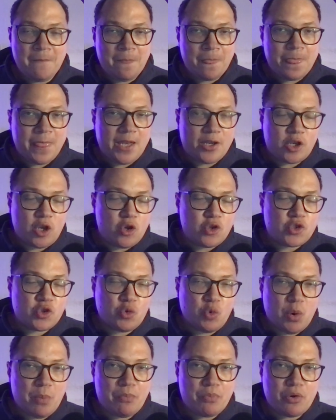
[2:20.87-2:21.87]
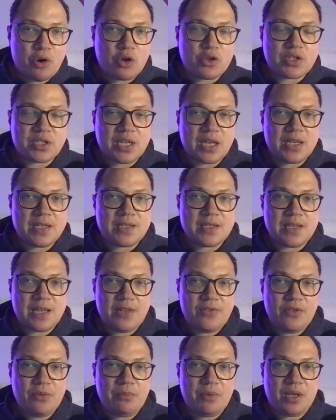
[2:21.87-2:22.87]
it goes through a process
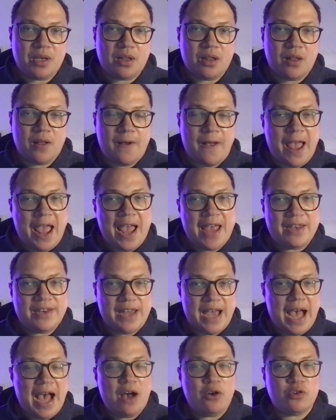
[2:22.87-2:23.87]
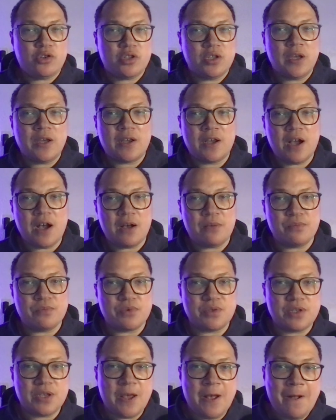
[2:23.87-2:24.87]
in the middle, and out
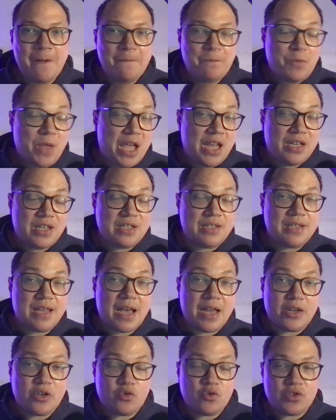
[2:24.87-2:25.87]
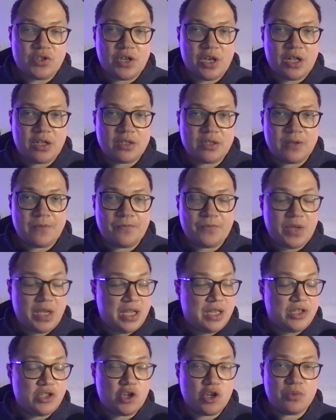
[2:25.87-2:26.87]
comes a desired result.
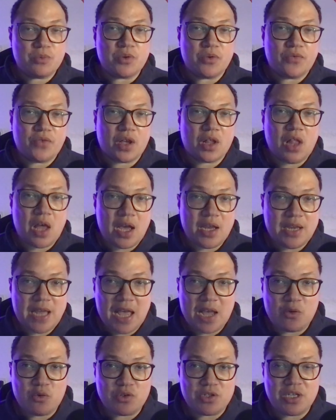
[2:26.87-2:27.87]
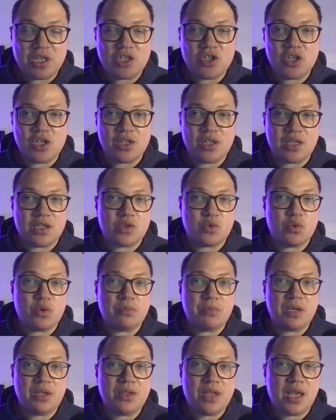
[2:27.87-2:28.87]
In terms of the client acquisition, this will
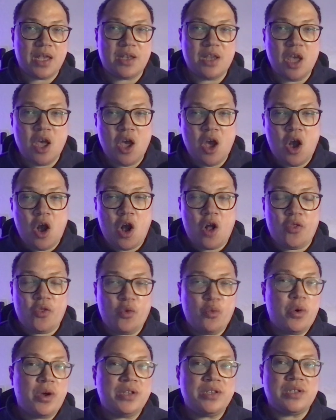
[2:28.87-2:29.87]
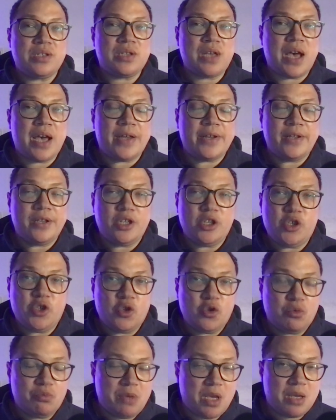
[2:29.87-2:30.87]
mean that on the one side,
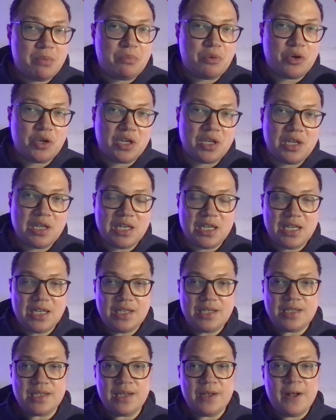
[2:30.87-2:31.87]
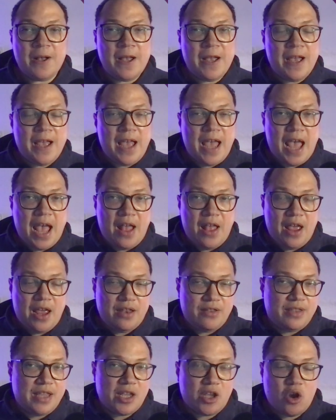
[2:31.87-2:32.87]
you may put in leads
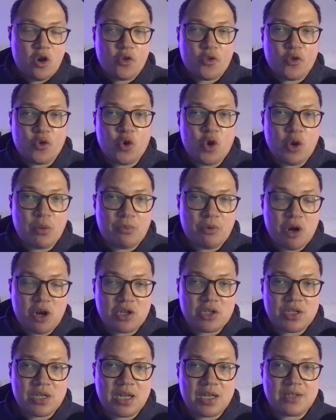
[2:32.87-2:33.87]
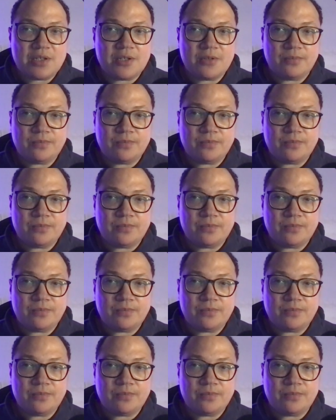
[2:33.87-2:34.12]
and they go through your process,